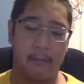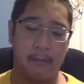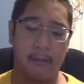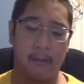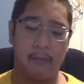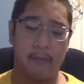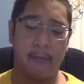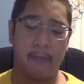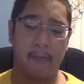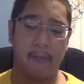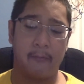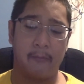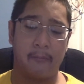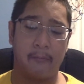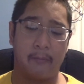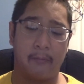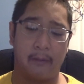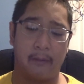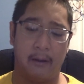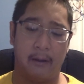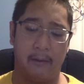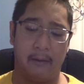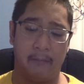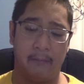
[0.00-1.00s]
in terms
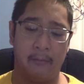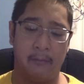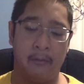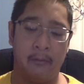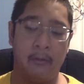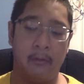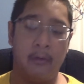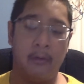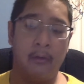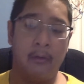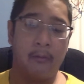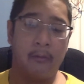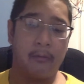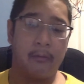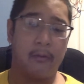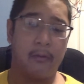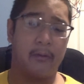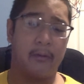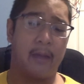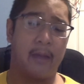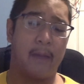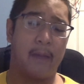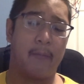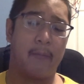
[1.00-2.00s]
of the
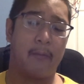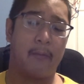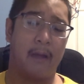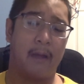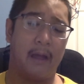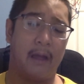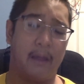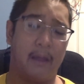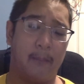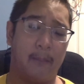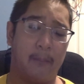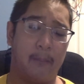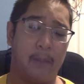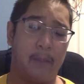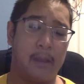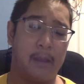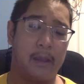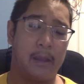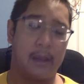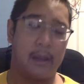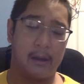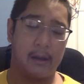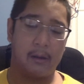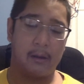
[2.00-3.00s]
games I am
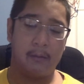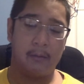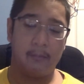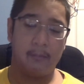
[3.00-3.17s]
making.